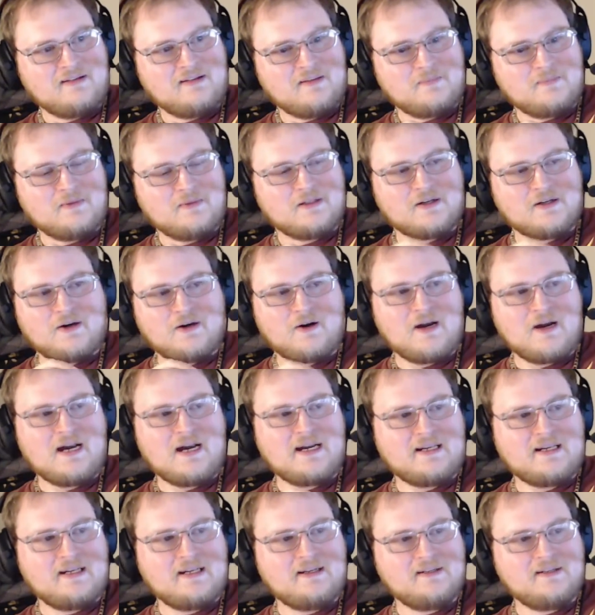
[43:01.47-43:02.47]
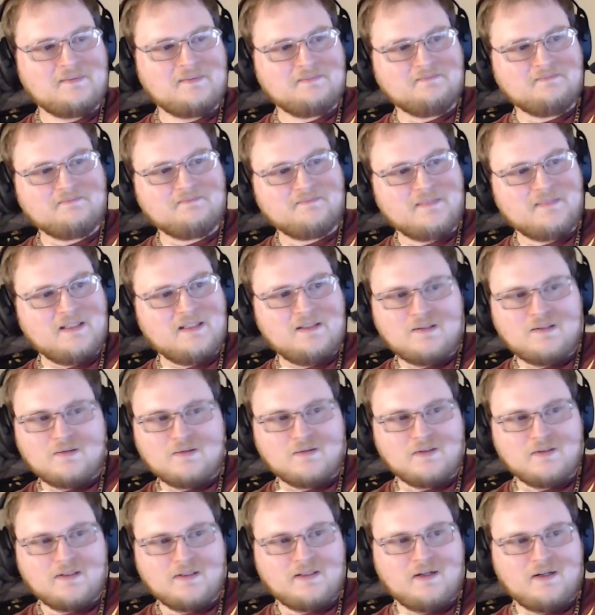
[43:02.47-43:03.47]
they put crack in it.
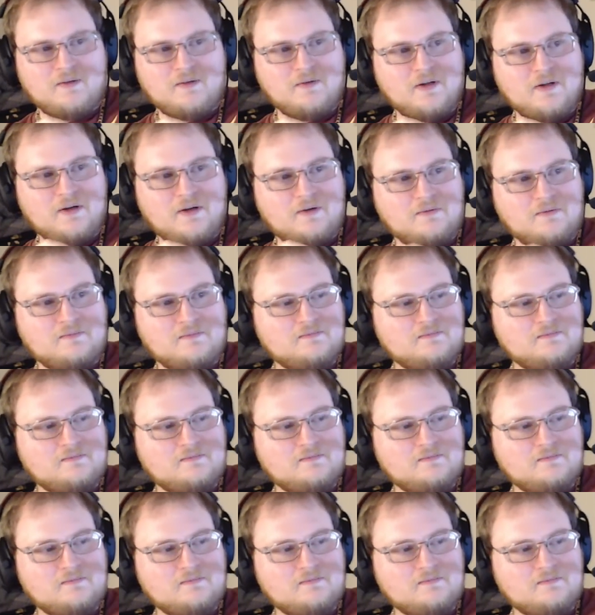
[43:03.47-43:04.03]
Really don't know.